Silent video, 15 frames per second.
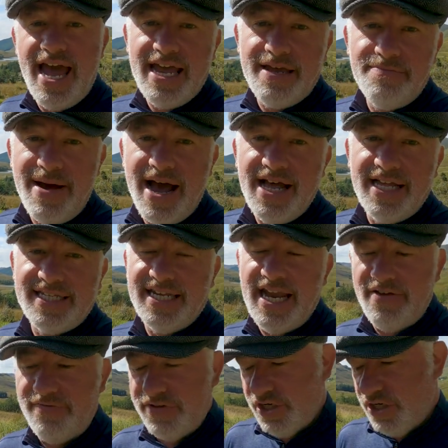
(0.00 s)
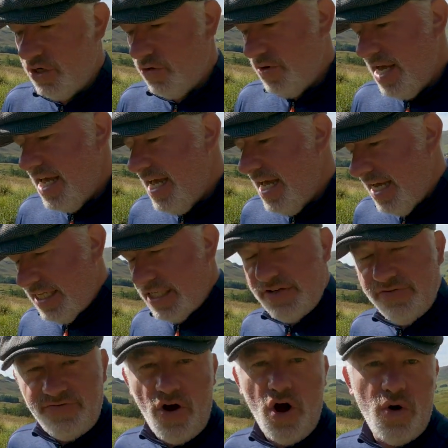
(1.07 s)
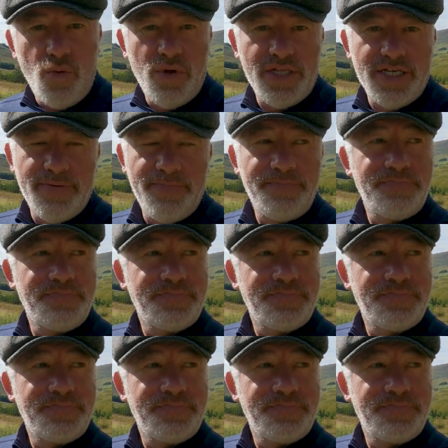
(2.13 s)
8 miles left to do into Fort William.